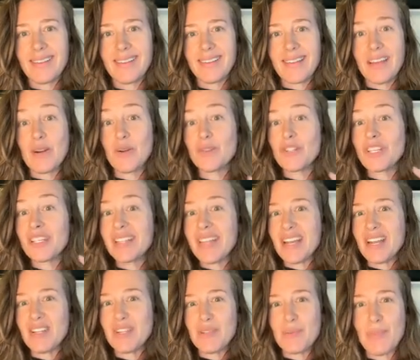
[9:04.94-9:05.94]
They don't just
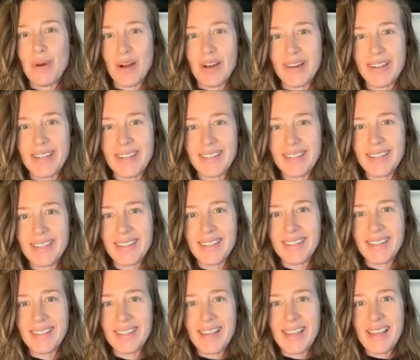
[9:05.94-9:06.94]
age the body,
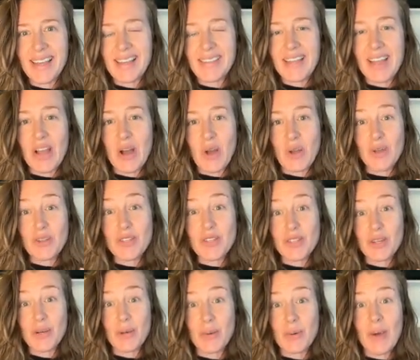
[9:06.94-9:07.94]
they
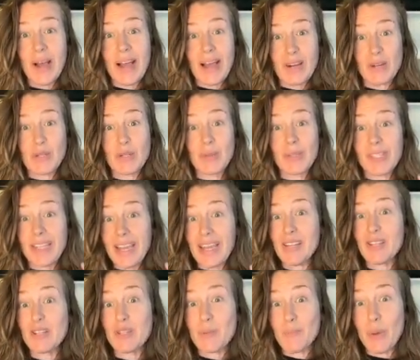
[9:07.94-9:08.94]
also actually
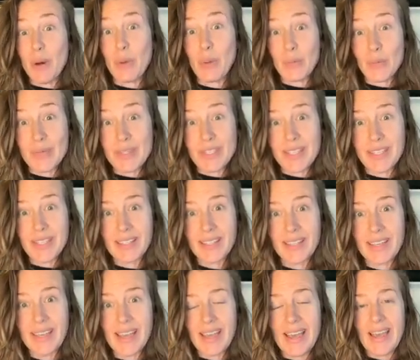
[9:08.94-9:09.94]
age the bones.
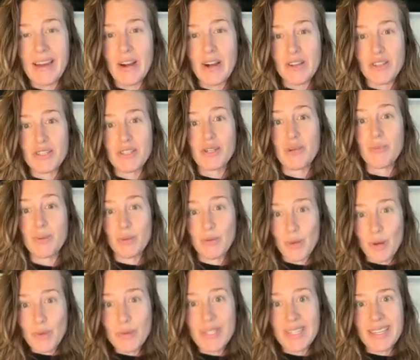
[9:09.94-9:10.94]
And
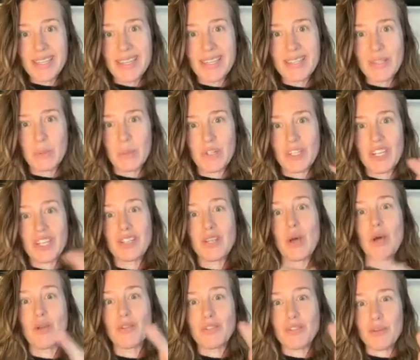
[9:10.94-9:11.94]
osteoporosis, which has
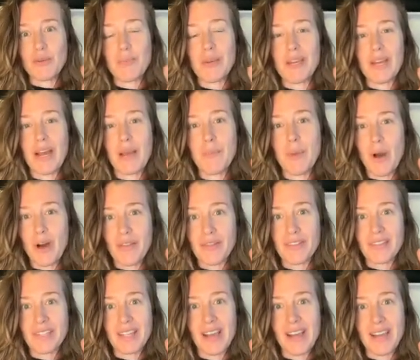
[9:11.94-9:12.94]
also been
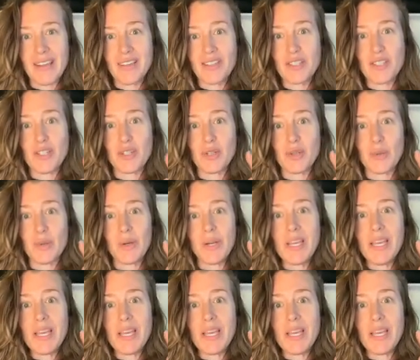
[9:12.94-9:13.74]
hypothesized to